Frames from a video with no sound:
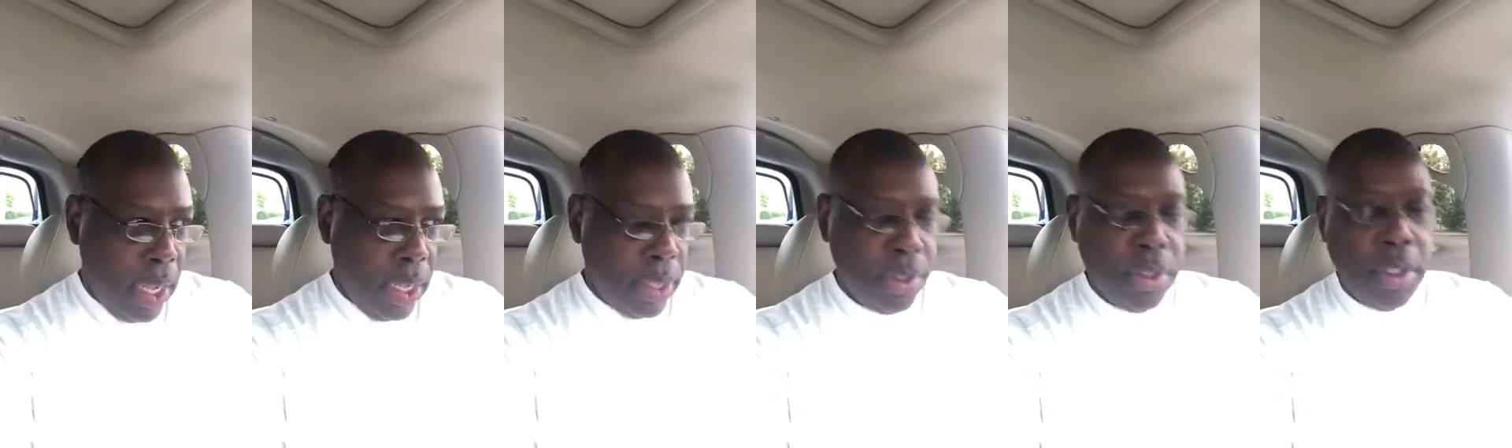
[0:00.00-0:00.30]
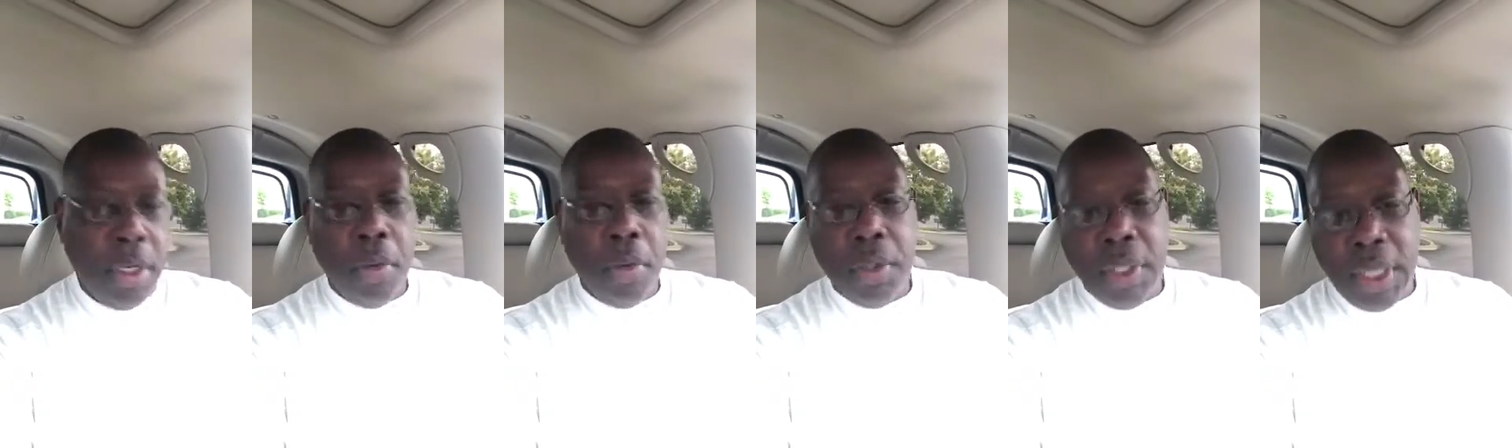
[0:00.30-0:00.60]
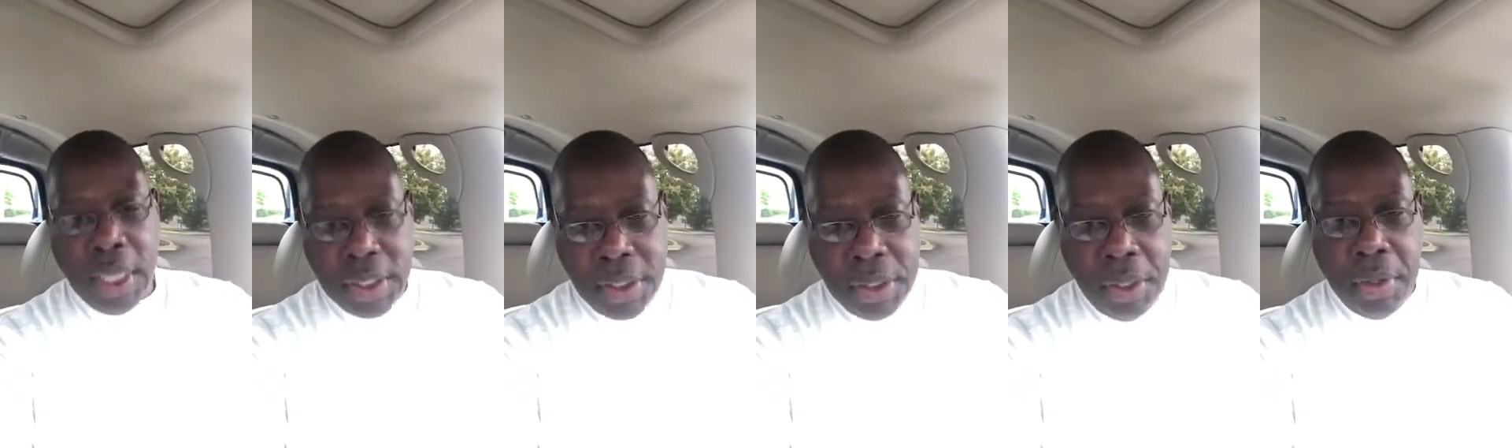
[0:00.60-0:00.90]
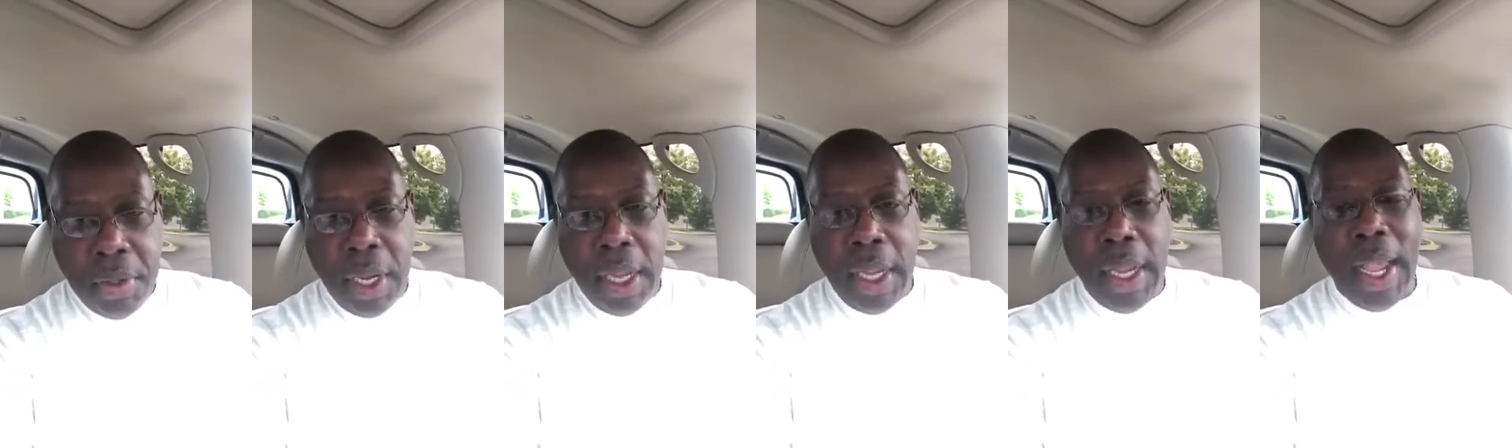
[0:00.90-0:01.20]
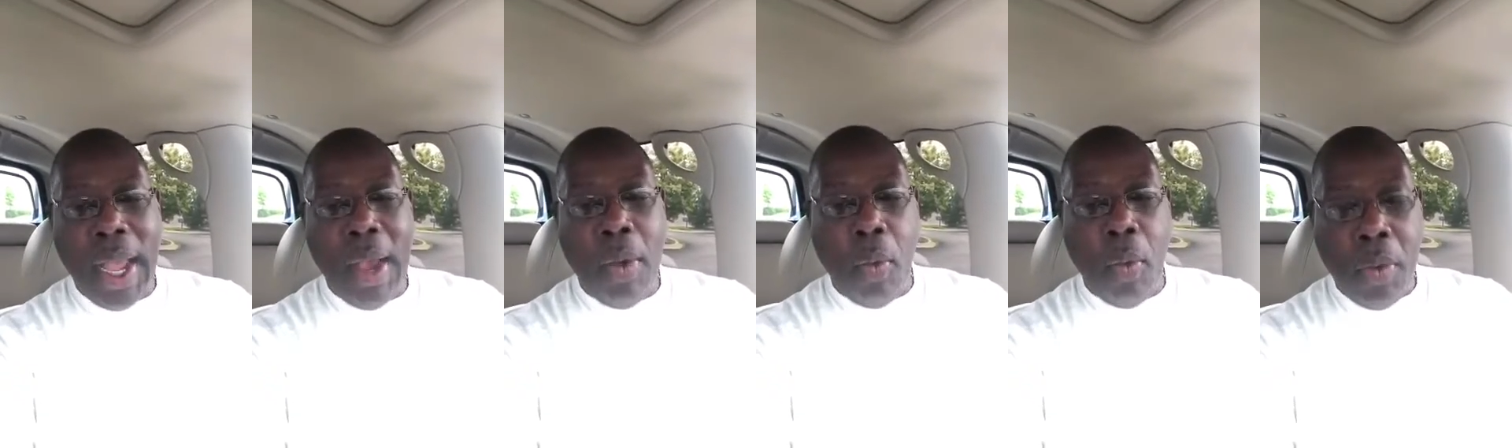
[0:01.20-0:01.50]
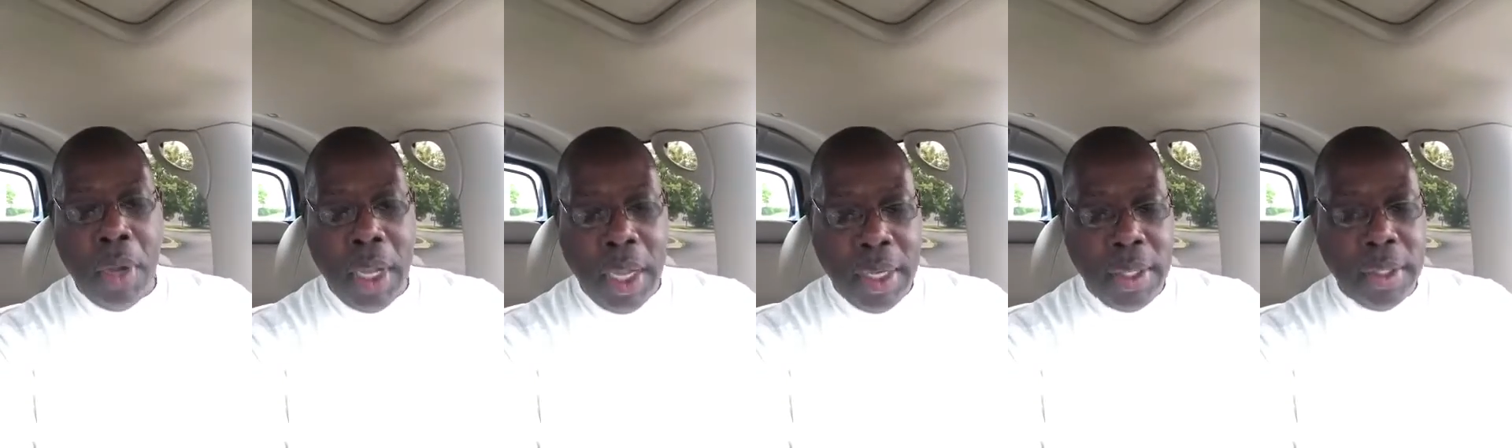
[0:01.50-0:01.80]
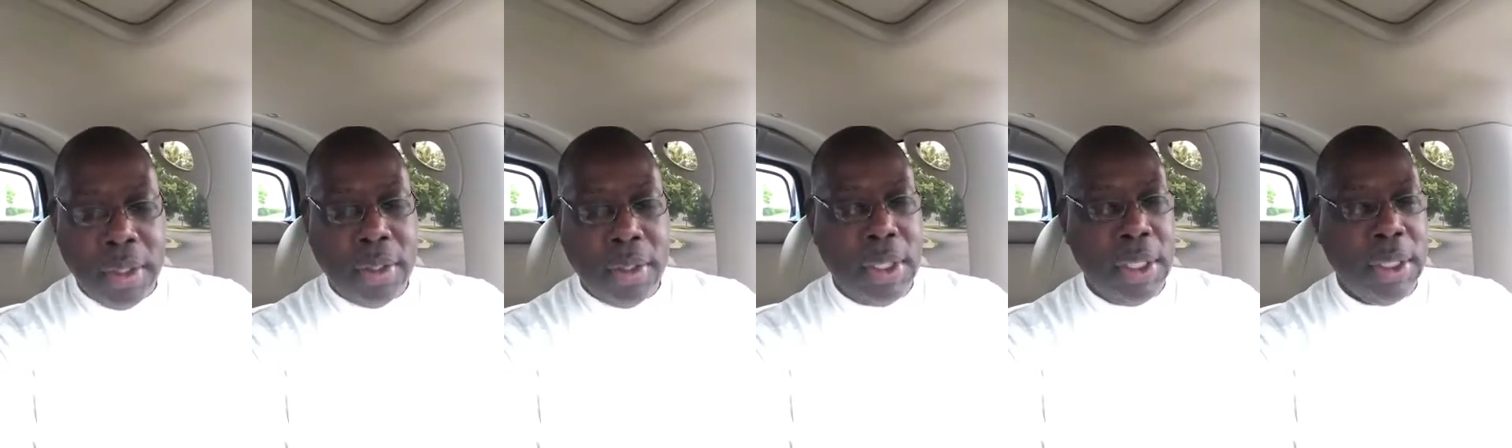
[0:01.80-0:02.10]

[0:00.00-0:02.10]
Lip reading: And so yesterday I went